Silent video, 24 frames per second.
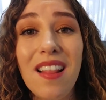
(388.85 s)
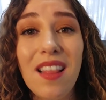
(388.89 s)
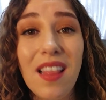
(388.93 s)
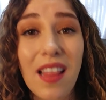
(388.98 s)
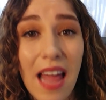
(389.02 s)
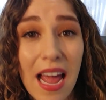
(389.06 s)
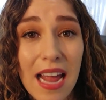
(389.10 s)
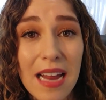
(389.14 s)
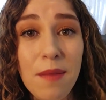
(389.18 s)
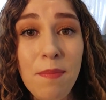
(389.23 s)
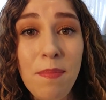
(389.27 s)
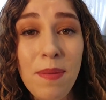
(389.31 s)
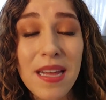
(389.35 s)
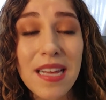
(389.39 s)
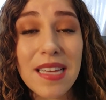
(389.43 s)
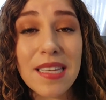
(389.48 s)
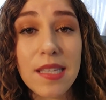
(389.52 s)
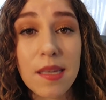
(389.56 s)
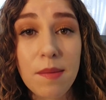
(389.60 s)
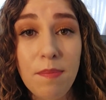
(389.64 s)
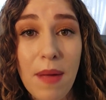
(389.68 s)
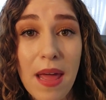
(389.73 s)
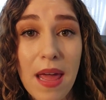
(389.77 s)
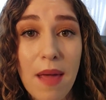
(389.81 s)
a lined
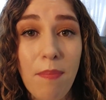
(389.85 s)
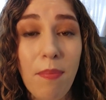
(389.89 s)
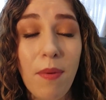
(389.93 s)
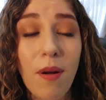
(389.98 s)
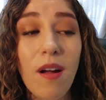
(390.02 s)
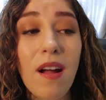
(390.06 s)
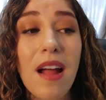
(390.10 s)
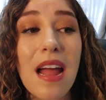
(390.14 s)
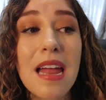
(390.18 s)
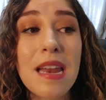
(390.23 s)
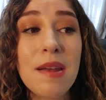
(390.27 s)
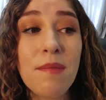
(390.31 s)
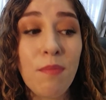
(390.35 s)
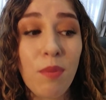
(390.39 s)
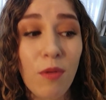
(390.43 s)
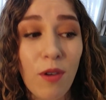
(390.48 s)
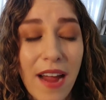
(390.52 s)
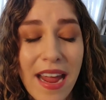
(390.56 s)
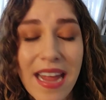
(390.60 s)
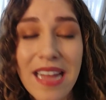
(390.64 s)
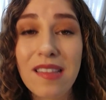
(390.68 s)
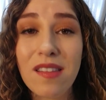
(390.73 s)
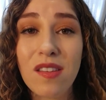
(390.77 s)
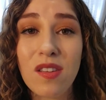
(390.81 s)
piece of paper and
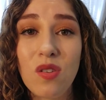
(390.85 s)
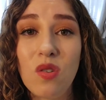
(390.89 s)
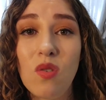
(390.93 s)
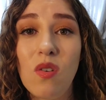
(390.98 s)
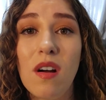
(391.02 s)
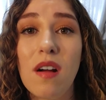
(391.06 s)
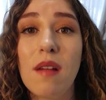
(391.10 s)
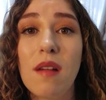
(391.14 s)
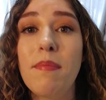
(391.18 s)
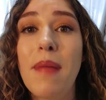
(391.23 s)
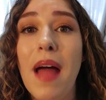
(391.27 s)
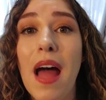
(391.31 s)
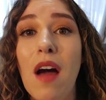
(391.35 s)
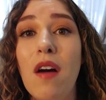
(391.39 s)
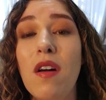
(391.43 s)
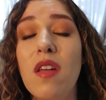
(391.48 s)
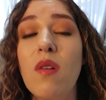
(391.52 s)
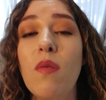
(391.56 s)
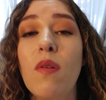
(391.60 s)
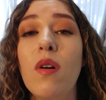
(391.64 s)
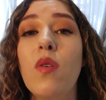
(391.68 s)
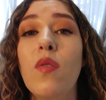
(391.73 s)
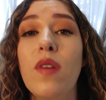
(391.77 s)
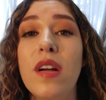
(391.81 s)
brainstorm how
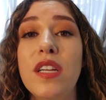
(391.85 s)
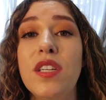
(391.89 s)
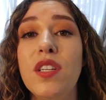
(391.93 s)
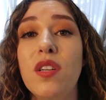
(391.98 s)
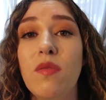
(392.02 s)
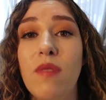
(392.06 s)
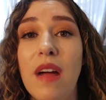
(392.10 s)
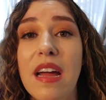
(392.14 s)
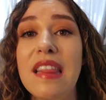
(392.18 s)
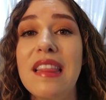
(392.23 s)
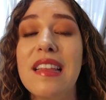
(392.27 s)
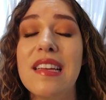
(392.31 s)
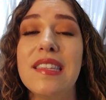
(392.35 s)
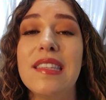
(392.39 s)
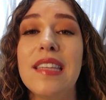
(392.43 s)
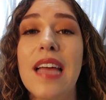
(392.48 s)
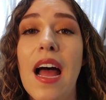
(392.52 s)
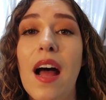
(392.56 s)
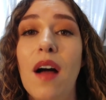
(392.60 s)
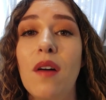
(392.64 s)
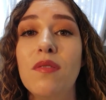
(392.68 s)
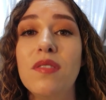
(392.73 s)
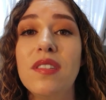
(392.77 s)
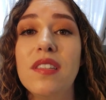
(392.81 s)
you are going to write this
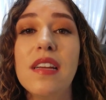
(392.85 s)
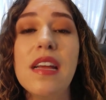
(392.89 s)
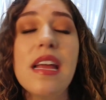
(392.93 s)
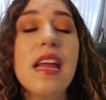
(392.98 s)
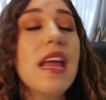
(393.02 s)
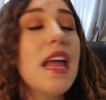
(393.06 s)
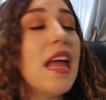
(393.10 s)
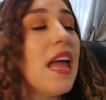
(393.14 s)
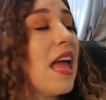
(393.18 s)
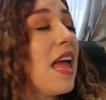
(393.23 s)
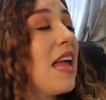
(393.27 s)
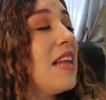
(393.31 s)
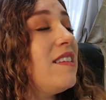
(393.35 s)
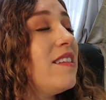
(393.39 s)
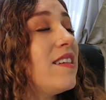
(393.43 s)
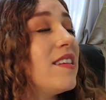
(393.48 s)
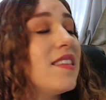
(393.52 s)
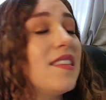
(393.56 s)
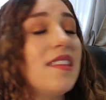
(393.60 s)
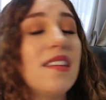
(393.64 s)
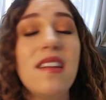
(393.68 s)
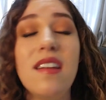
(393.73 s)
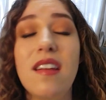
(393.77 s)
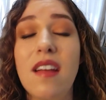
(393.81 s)
out. It
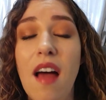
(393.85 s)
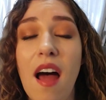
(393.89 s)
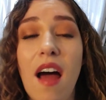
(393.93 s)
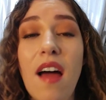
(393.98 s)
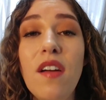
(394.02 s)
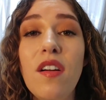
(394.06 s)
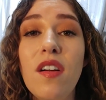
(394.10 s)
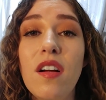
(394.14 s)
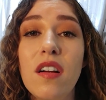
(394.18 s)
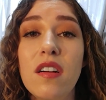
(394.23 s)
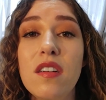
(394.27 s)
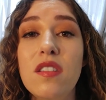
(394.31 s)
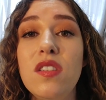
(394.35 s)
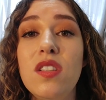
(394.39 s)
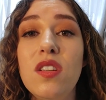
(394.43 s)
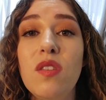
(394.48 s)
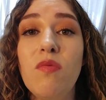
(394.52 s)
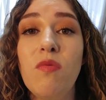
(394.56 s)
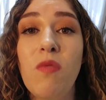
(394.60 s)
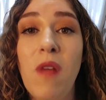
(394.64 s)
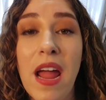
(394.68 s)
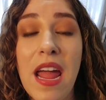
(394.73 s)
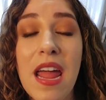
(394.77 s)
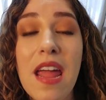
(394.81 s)
does not hurt to
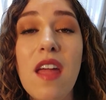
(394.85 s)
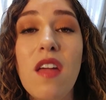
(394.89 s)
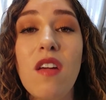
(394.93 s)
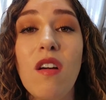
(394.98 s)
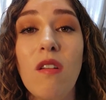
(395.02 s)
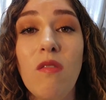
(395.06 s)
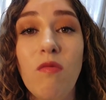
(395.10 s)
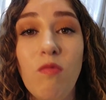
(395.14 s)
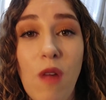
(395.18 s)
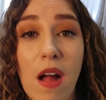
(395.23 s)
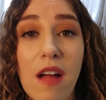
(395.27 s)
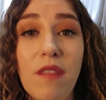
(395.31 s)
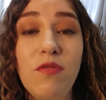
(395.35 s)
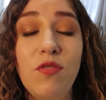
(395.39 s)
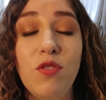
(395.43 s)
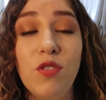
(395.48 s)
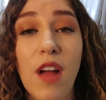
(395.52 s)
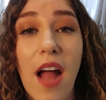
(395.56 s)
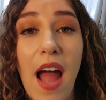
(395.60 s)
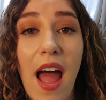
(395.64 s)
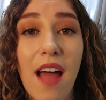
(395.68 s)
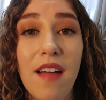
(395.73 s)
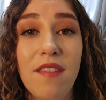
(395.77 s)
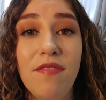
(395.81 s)
write your rough
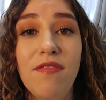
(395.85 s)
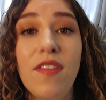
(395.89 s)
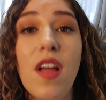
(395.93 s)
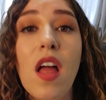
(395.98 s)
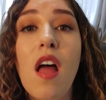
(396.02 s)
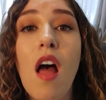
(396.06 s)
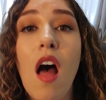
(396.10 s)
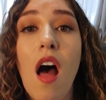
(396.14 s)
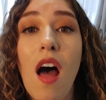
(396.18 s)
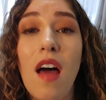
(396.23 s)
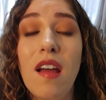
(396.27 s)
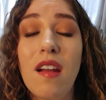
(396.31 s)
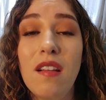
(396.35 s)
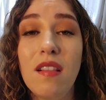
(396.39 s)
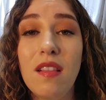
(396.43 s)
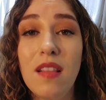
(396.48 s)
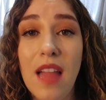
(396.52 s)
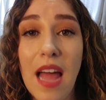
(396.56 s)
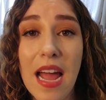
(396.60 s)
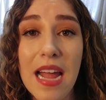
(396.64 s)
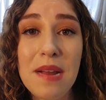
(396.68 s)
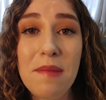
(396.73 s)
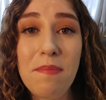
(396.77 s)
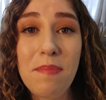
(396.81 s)
draft on a
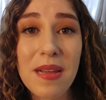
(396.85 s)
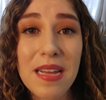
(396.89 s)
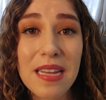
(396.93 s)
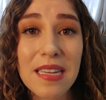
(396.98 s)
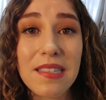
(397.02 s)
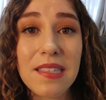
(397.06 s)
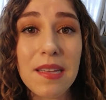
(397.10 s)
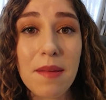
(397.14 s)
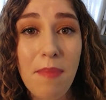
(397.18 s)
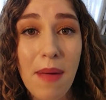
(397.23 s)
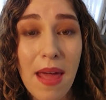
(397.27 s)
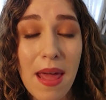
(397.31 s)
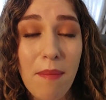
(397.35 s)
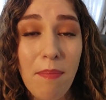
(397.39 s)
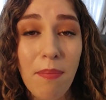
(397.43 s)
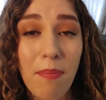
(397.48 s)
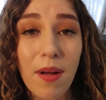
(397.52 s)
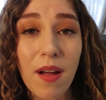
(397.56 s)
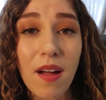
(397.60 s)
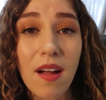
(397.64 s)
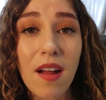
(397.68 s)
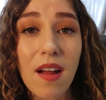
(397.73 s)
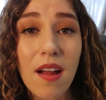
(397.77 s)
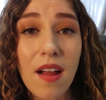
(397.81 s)
lined piece of
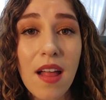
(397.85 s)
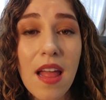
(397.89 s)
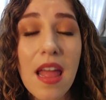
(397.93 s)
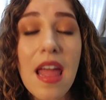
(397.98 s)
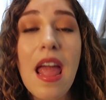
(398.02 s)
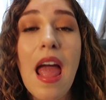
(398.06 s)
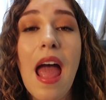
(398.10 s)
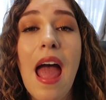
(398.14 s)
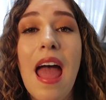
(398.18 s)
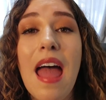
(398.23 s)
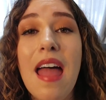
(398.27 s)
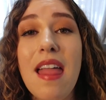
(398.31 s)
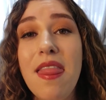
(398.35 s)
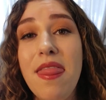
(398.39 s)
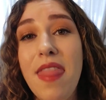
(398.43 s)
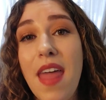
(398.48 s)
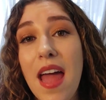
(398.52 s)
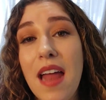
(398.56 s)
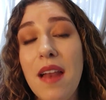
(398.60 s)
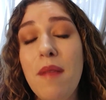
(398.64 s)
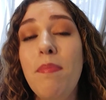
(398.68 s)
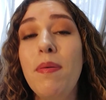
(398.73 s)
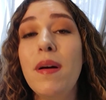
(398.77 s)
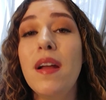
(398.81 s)
paper and
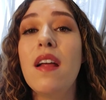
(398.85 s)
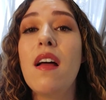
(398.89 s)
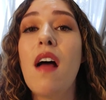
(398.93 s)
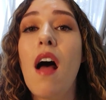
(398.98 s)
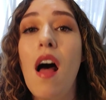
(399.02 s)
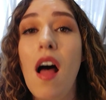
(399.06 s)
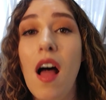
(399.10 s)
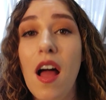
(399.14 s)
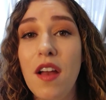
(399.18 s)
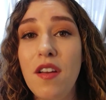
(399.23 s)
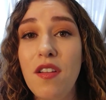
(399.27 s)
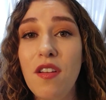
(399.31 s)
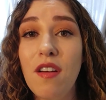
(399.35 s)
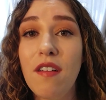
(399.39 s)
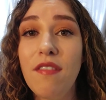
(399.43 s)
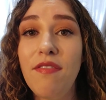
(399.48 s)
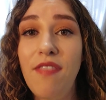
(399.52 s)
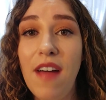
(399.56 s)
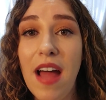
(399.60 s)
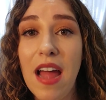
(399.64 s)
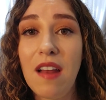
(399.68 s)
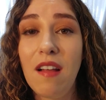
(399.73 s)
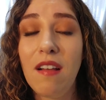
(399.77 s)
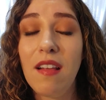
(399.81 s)
then put it on your
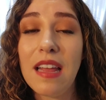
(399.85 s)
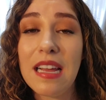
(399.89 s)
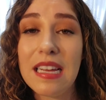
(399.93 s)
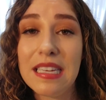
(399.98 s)
final